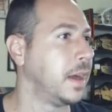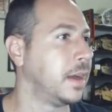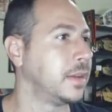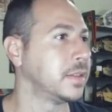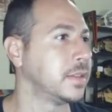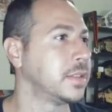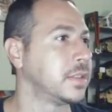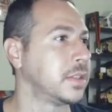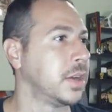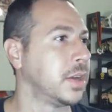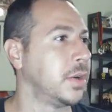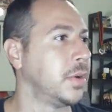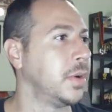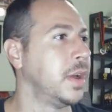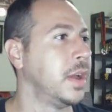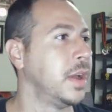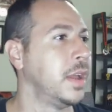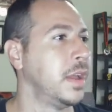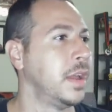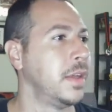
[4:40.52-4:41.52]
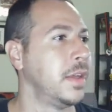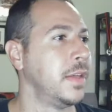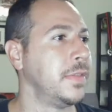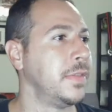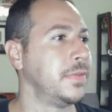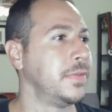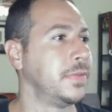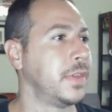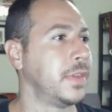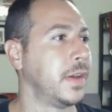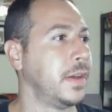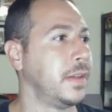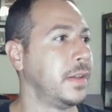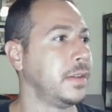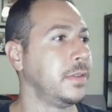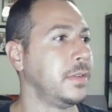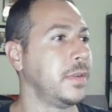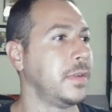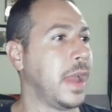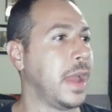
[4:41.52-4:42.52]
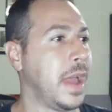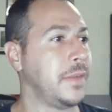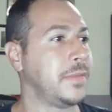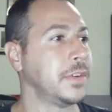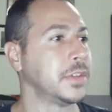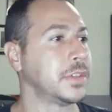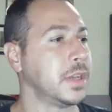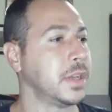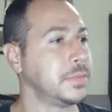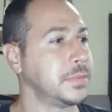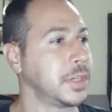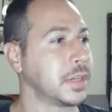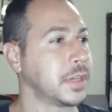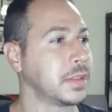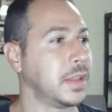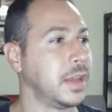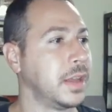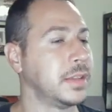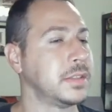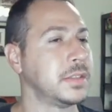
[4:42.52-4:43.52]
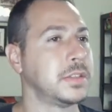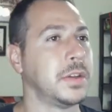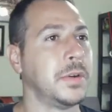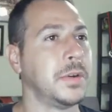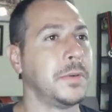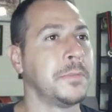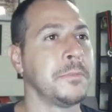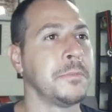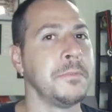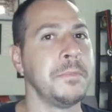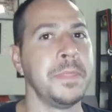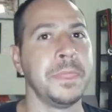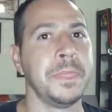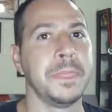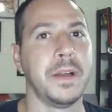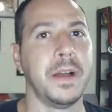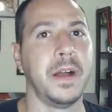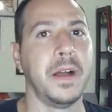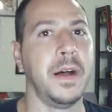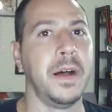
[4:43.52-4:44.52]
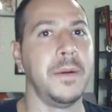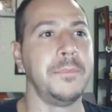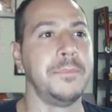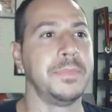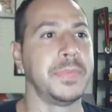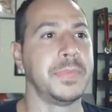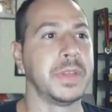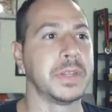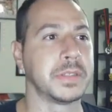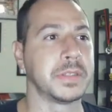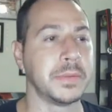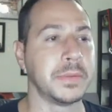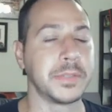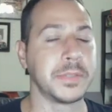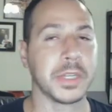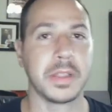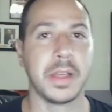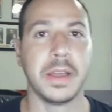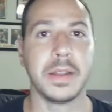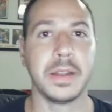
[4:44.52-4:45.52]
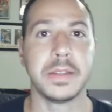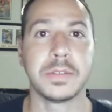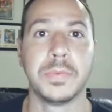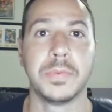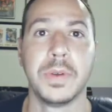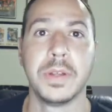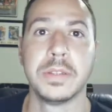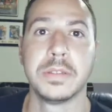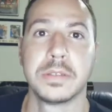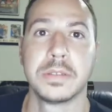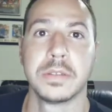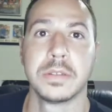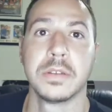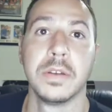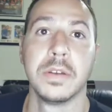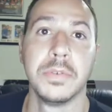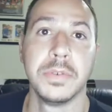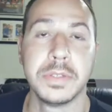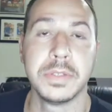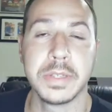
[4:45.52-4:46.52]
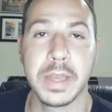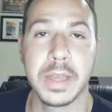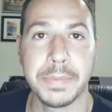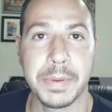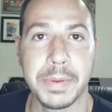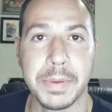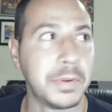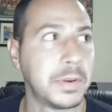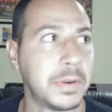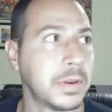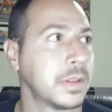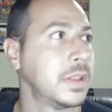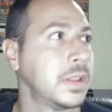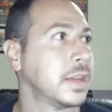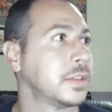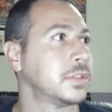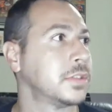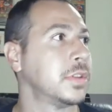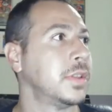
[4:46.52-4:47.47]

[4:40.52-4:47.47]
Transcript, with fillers: Uh, so then you have your subject line. So um, the subject line is what's going to get people to click.